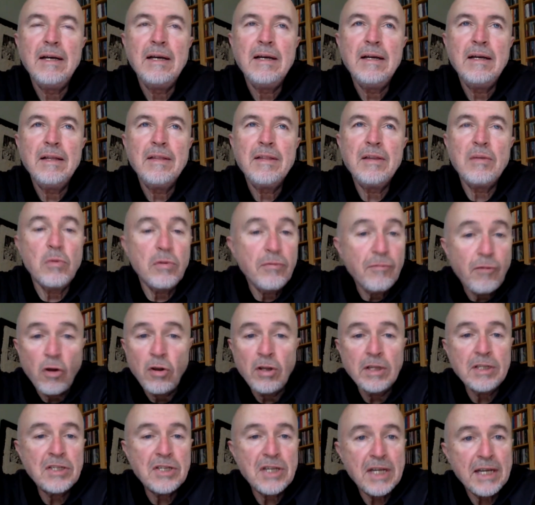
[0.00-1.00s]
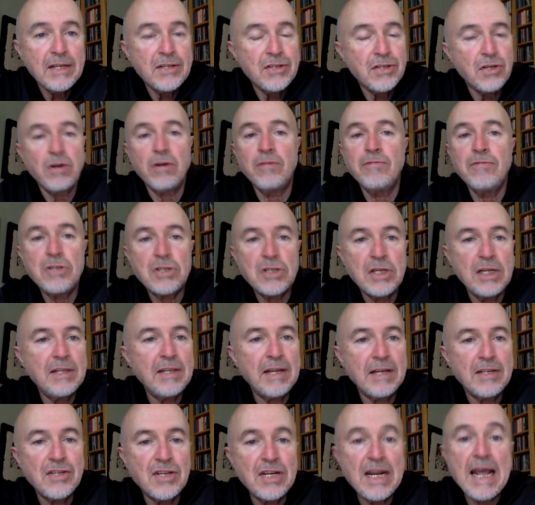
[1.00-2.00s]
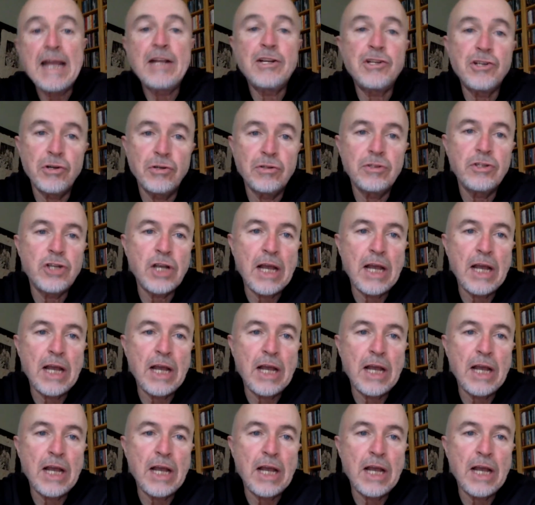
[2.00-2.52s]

I think with volunteers, obviously that's an age-old